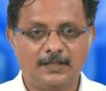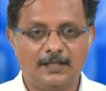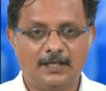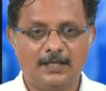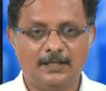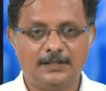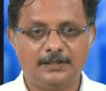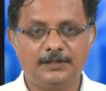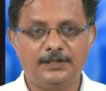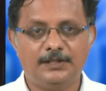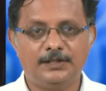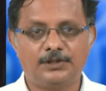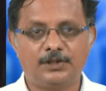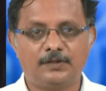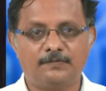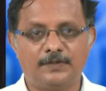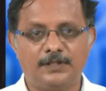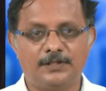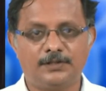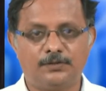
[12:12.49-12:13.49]
and each
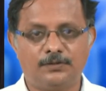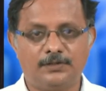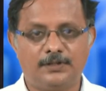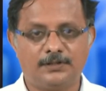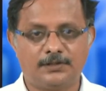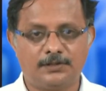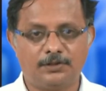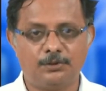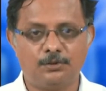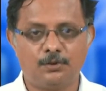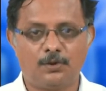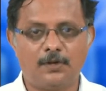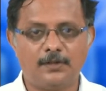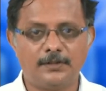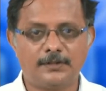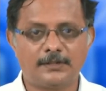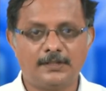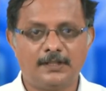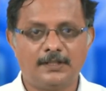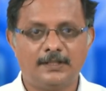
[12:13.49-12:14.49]
of these units, the
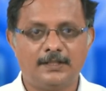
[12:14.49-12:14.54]
neurons,